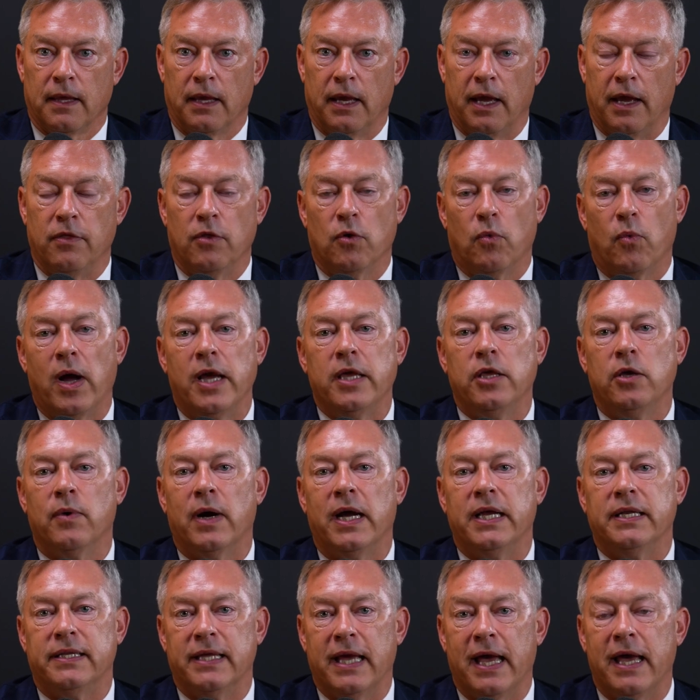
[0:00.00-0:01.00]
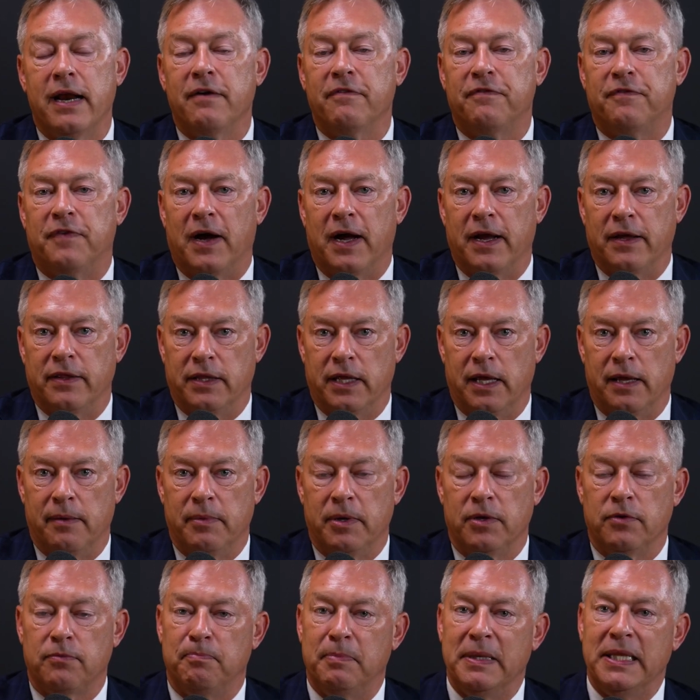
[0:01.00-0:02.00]
And the way you identify them
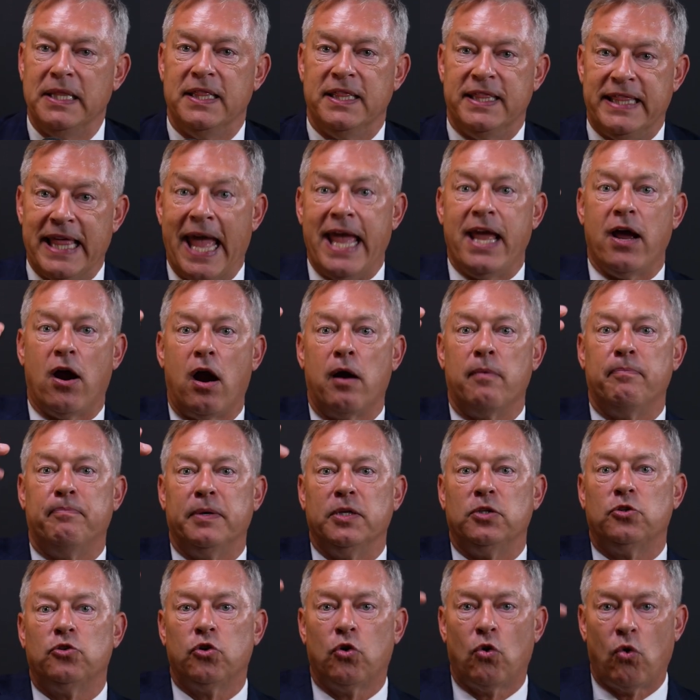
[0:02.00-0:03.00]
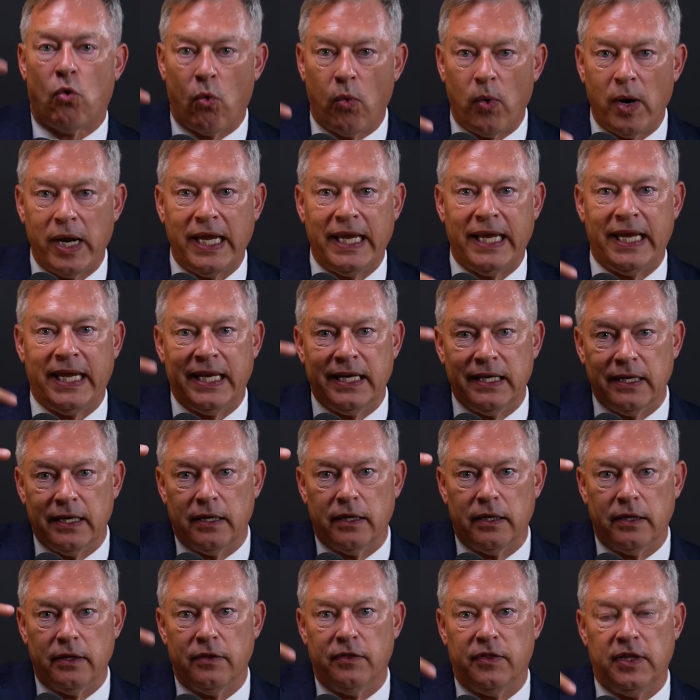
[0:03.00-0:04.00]
is they are between
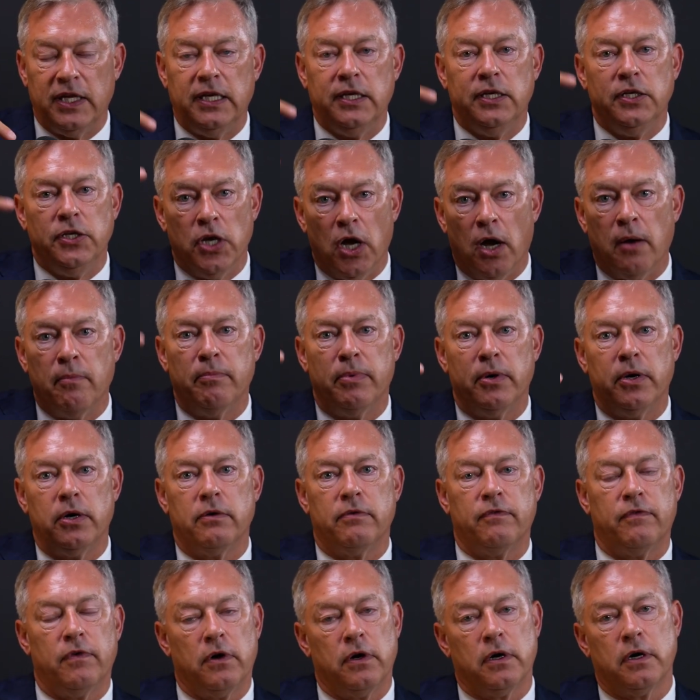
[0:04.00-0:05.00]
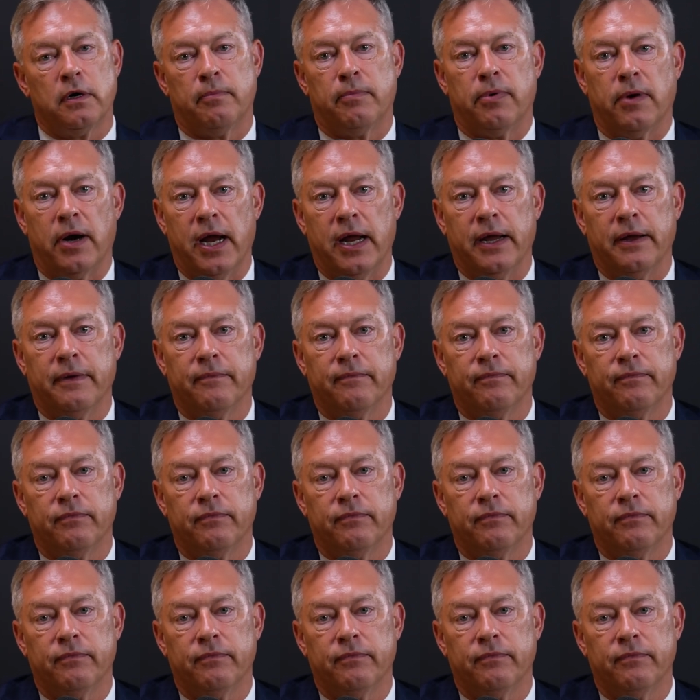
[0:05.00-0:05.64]
the numbered vertebrae.